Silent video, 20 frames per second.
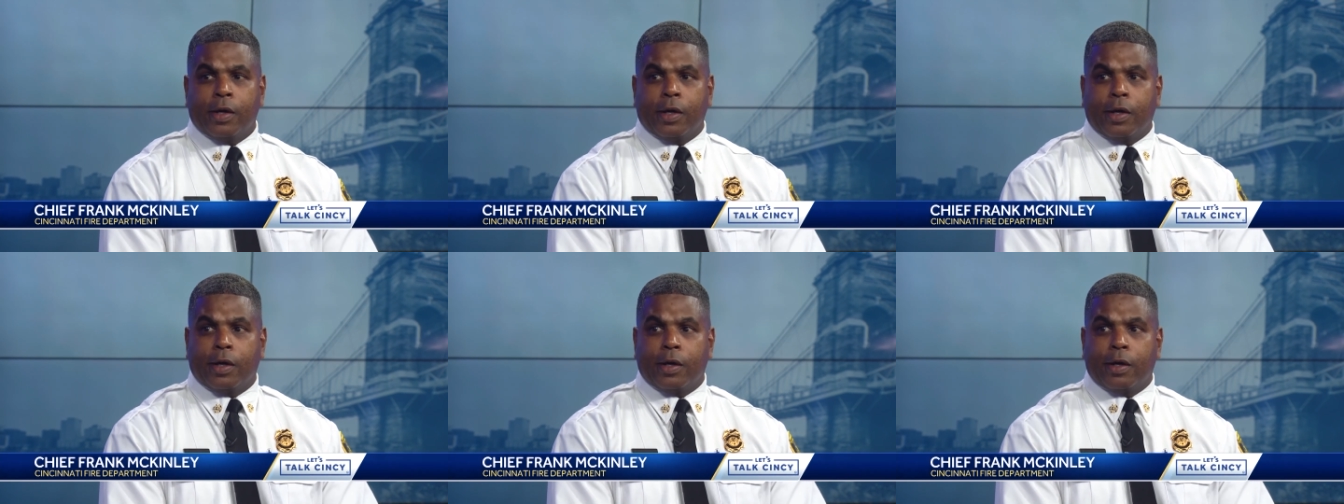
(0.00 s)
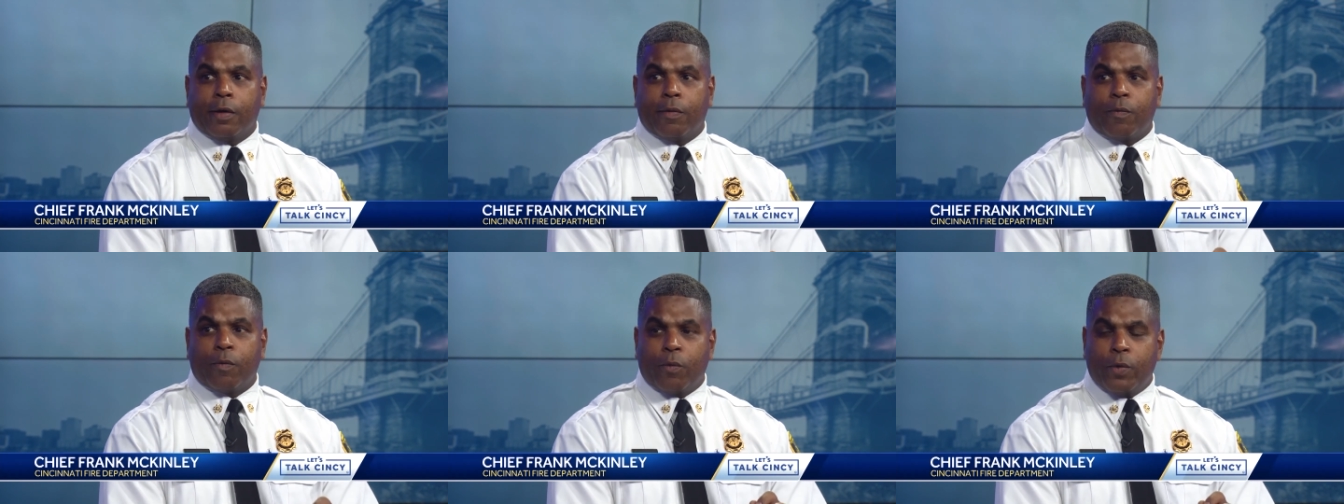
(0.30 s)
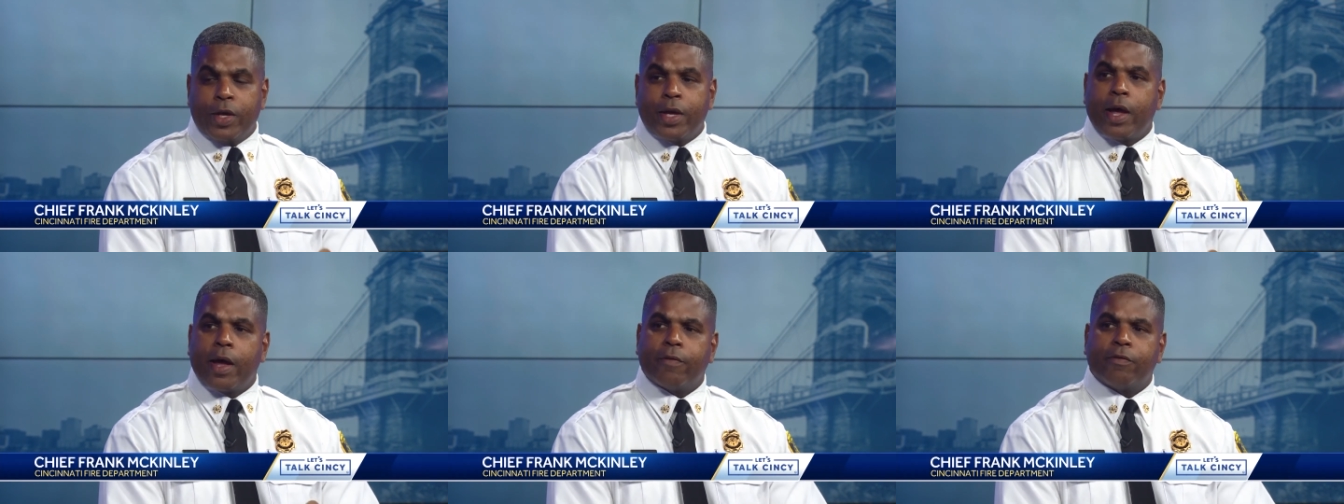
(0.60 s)
uh,
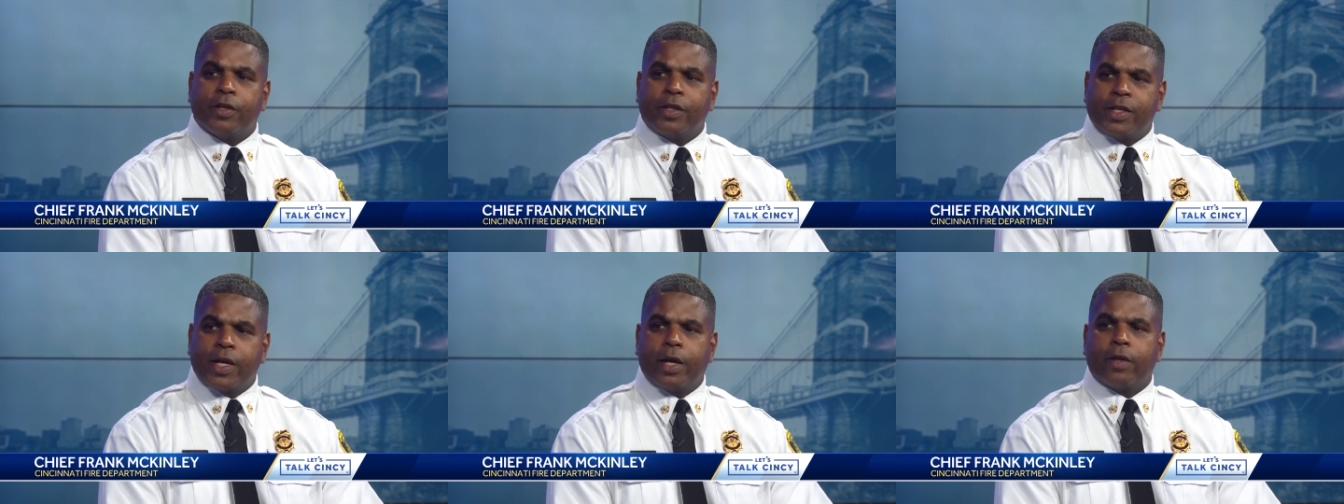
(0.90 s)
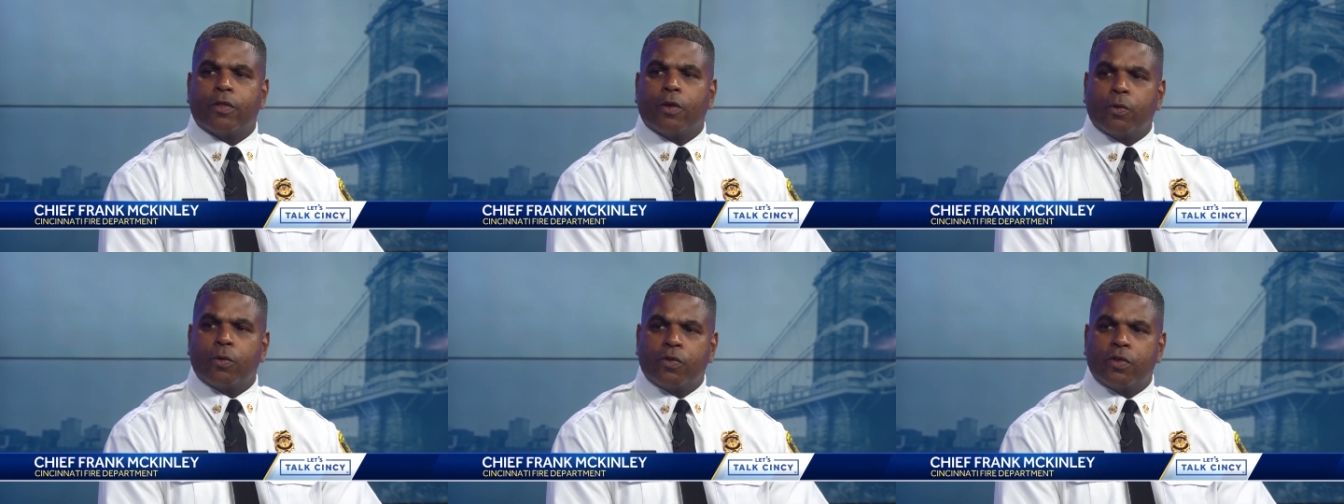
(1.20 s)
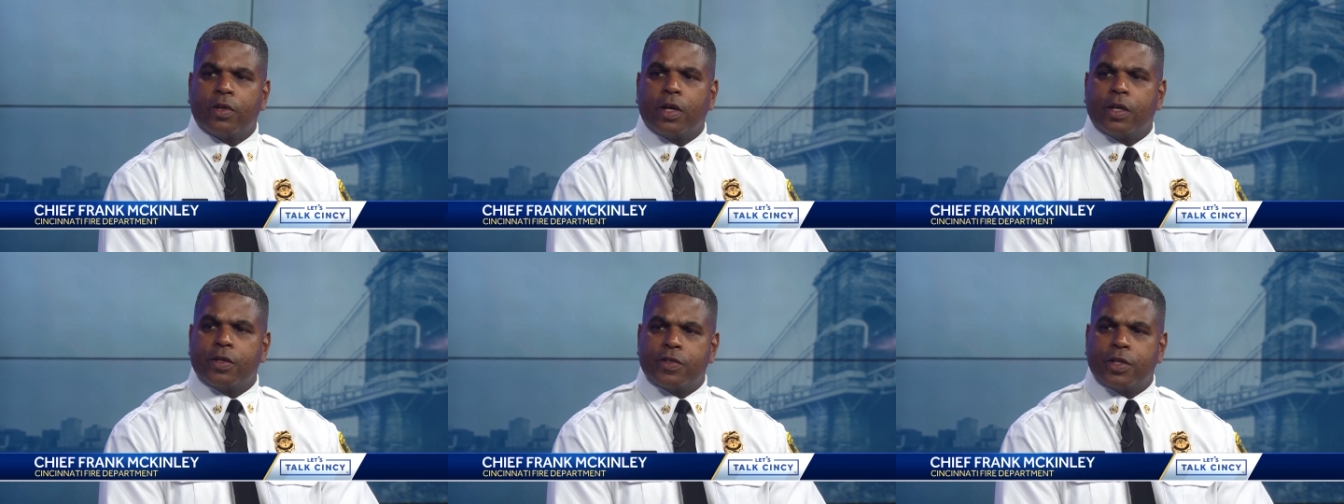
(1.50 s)
we have to take those
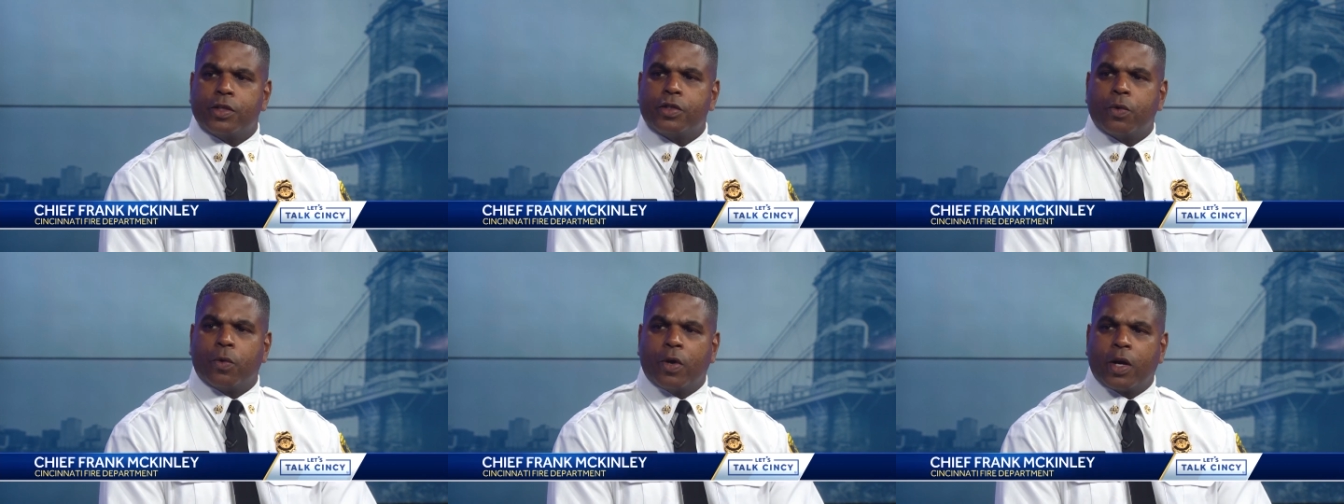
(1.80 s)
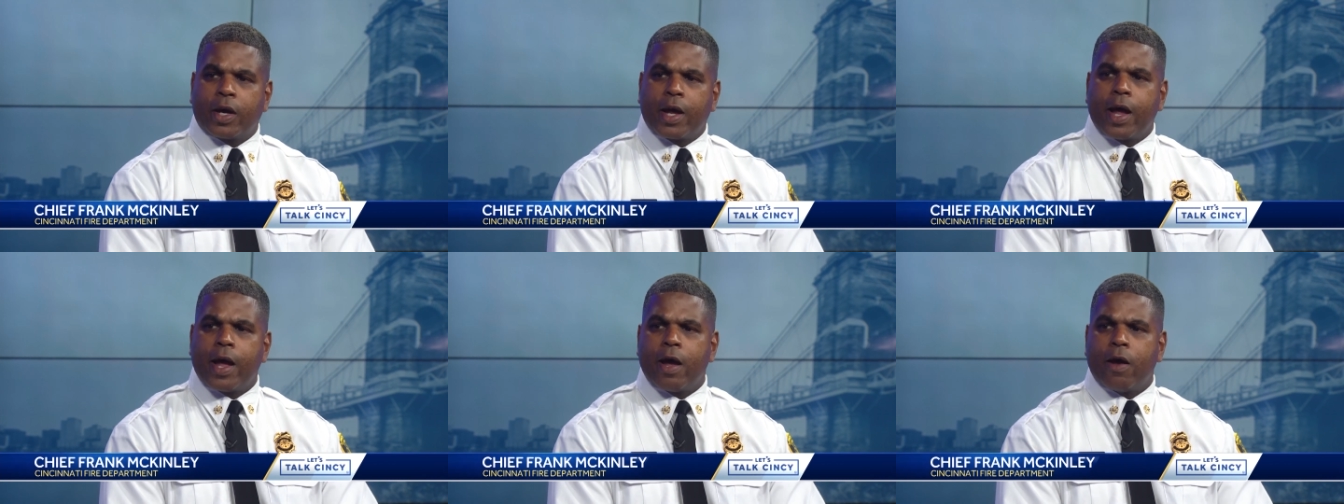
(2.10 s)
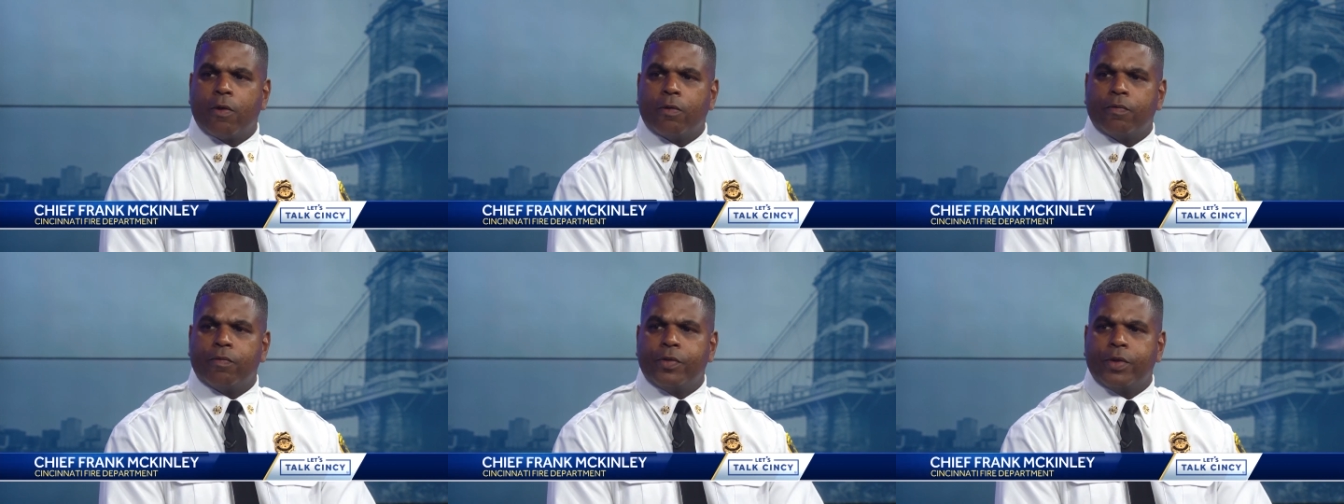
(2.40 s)
things into
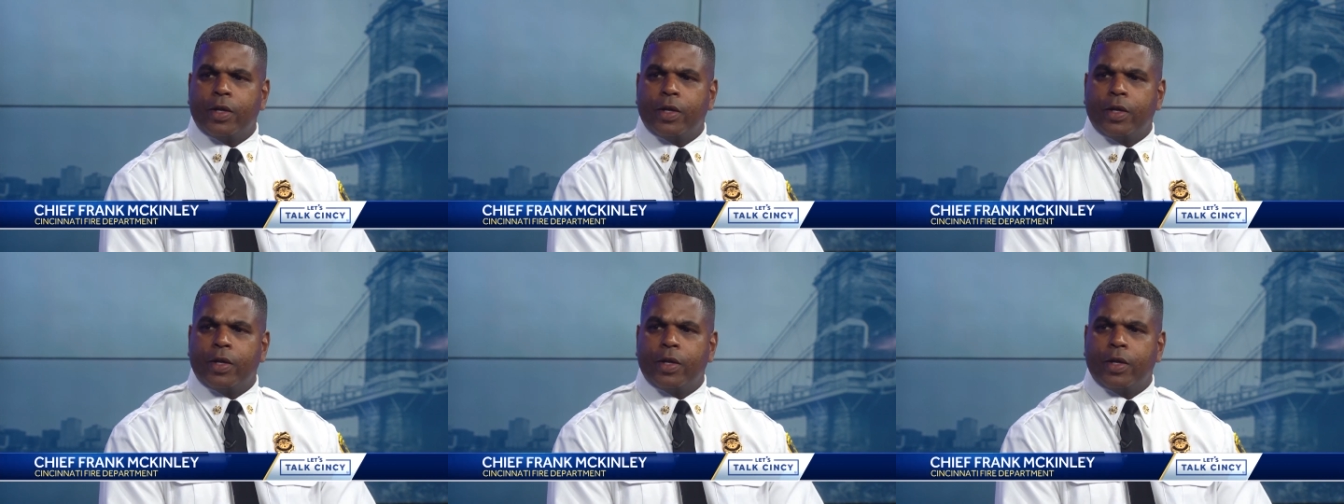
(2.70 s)
account.